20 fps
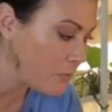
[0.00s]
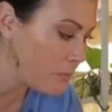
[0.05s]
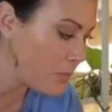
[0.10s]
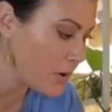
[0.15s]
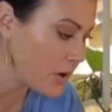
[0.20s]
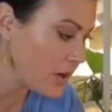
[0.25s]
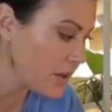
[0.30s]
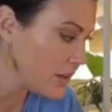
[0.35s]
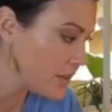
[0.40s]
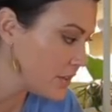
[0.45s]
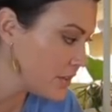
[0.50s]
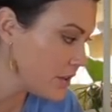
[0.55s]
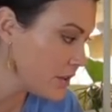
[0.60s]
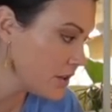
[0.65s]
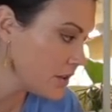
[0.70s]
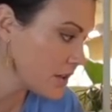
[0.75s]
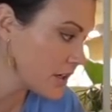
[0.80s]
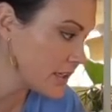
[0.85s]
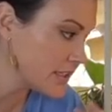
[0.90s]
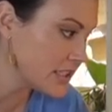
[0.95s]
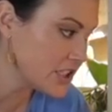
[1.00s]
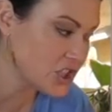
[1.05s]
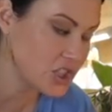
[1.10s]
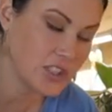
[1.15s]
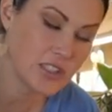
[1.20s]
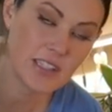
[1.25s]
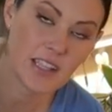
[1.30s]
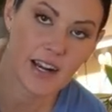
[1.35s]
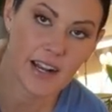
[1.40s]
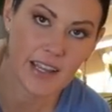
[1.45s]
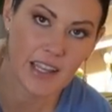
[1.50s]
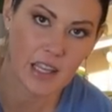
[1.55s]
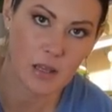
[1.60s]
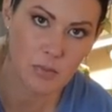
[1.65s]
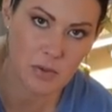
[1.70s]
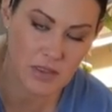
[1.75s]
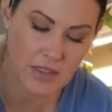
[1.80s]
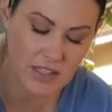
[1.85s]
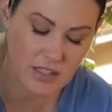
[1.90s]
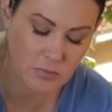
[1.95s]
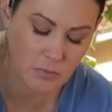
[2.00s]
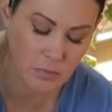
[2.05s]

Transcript: But the conditions that I keep in this